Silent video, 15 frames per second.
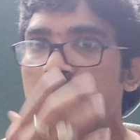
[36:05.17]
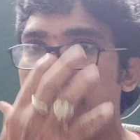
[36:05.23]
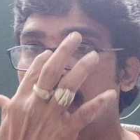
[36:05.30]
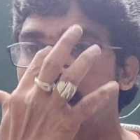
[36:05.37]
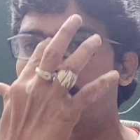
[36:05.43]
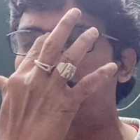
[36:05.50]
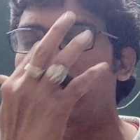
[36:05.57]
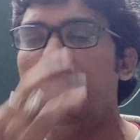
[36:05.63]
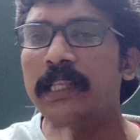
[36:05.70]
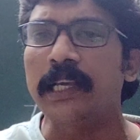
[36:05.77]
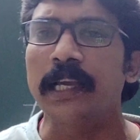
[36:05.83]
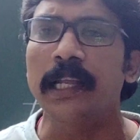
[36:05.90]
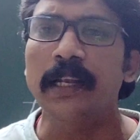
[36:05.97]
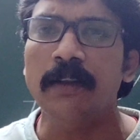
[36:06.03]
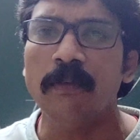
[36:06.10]

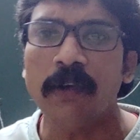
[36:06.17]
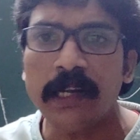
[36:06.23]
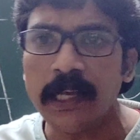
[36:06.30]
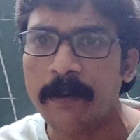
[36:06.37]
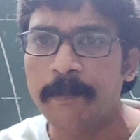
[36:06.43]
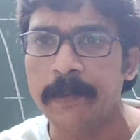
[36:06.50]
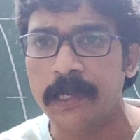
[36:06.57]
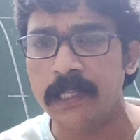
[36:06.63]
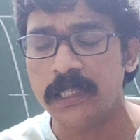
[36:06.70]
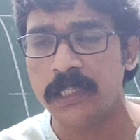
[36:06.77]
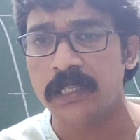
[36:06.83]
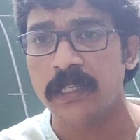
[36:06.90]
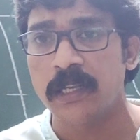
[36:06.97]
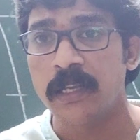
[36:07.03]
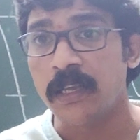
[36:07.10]
ethane. What happens?
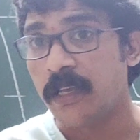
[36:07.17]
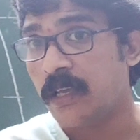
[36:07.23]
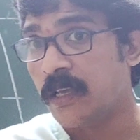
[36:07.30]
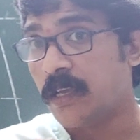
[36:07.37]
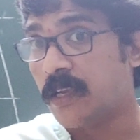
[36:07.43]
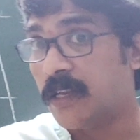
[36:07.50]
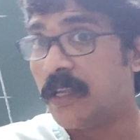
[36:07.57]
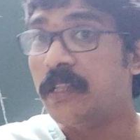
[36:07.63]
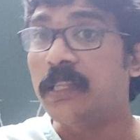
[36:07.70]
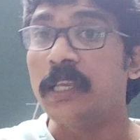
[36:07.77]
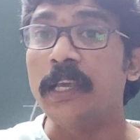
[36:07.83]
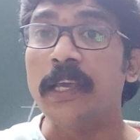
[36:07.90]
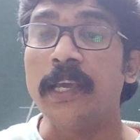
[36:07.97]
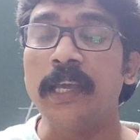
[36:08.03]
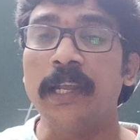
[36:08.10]
In
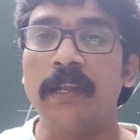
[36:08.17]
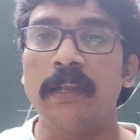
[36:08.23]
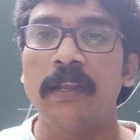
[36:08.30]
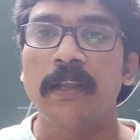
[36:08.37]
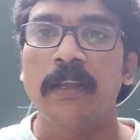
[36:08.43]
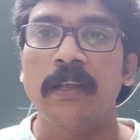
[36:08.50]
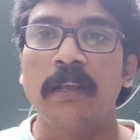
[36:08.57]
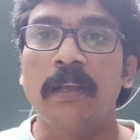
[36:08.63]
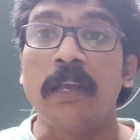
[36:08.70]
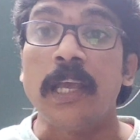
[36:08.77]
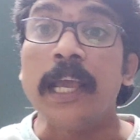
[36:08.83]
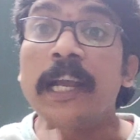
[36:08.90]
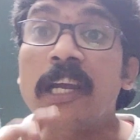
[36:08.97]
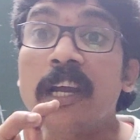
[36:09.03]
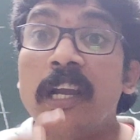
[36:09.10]
ethane,
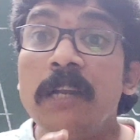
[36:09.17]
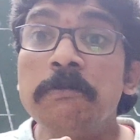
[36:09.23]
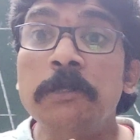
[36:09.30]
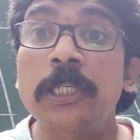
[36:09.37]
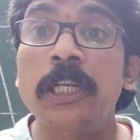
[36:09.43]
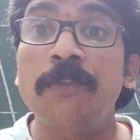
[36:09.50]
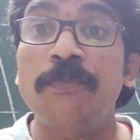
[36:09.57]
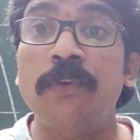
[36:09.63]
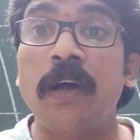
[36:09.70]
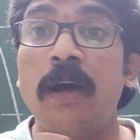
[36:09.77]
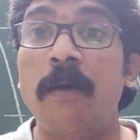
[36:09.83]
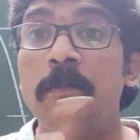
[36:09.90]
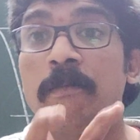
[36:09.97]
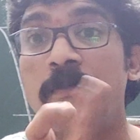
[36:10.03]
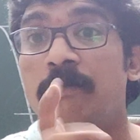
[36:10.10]
eclipsed
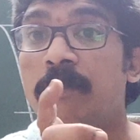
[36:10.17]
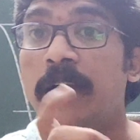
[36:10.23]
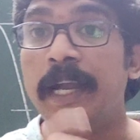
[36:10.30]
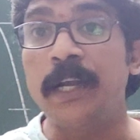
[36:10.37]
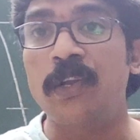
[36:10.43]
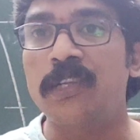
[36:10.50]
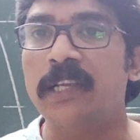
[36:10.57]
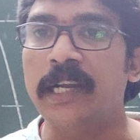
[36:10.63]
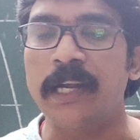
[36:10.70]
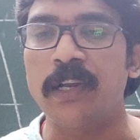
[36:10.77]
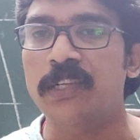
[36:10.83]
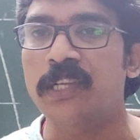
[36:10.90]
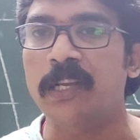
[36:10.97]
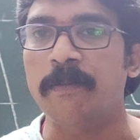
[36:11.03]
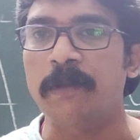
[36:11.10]
form, hydrogen
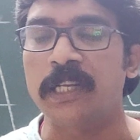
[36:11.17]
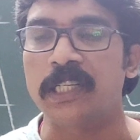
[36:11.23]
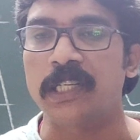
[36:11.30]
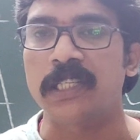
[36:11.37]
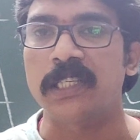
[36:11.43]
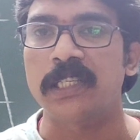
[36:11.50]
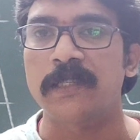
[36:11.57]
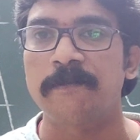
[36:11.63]
repulsions.